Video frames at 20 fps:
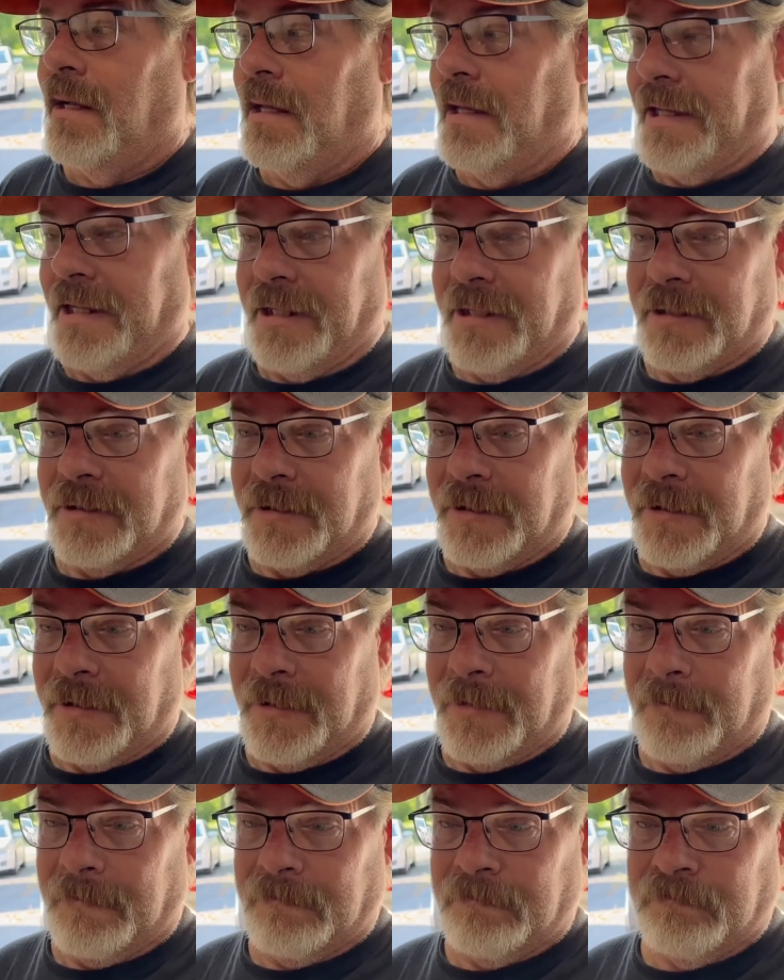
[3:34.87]
And
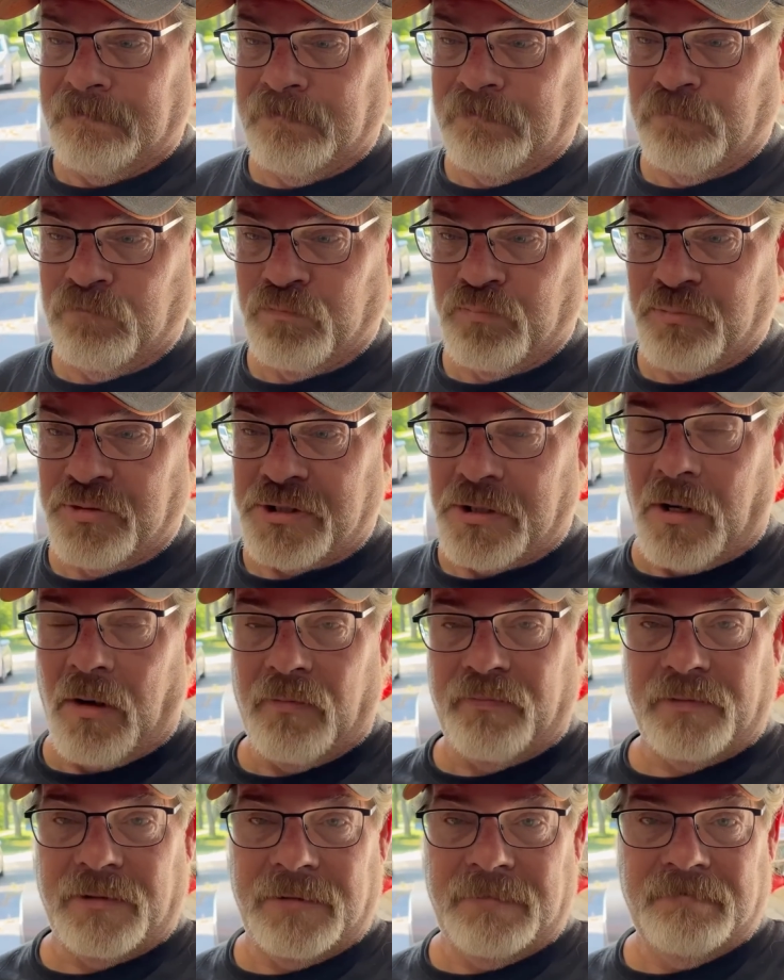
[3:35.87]
so
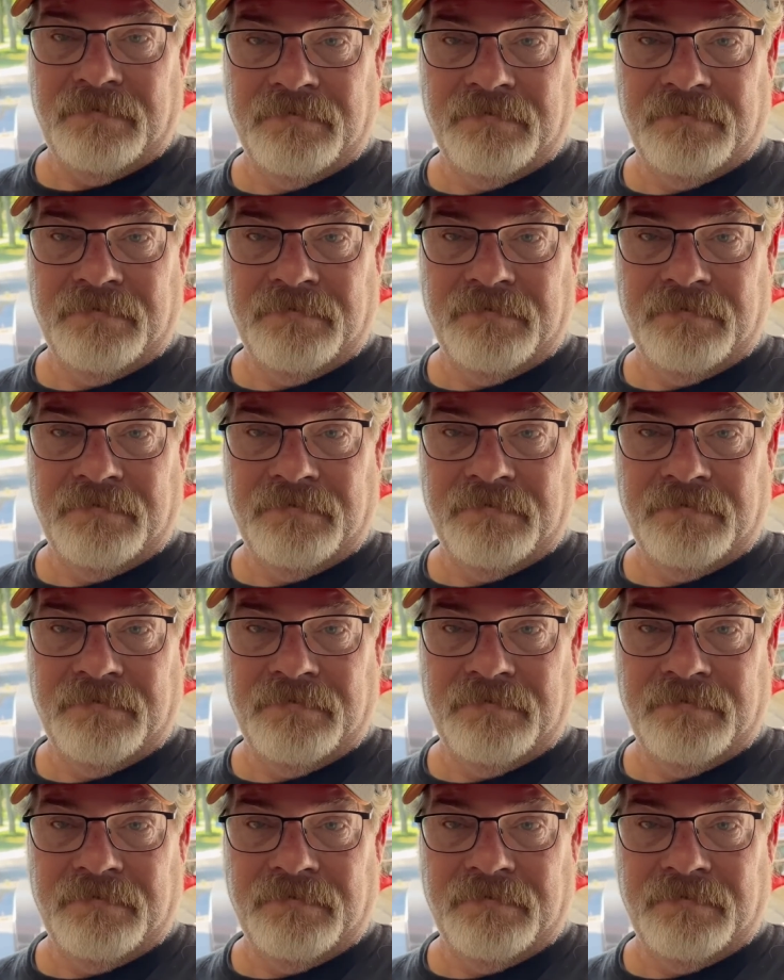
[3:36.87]
hopefully